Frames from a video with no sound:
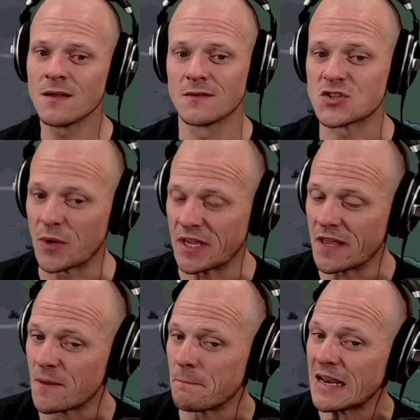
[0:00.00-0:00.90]
So we get
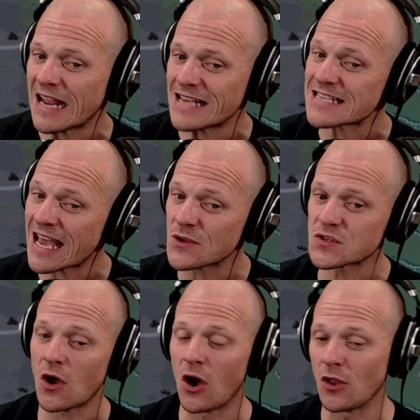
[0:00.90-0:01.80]
the Meat Ice House.
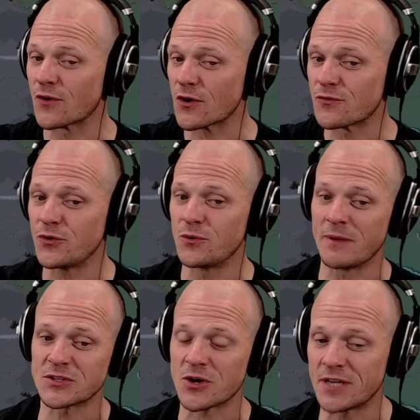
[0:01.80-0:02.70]
All of our food
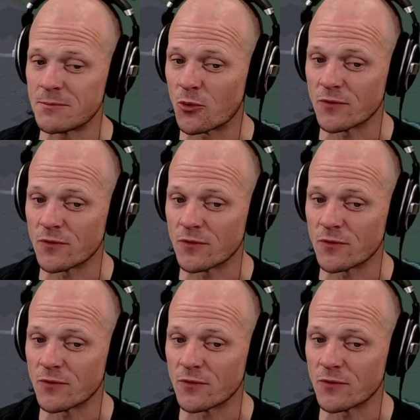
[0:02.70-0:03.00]
makes our dead more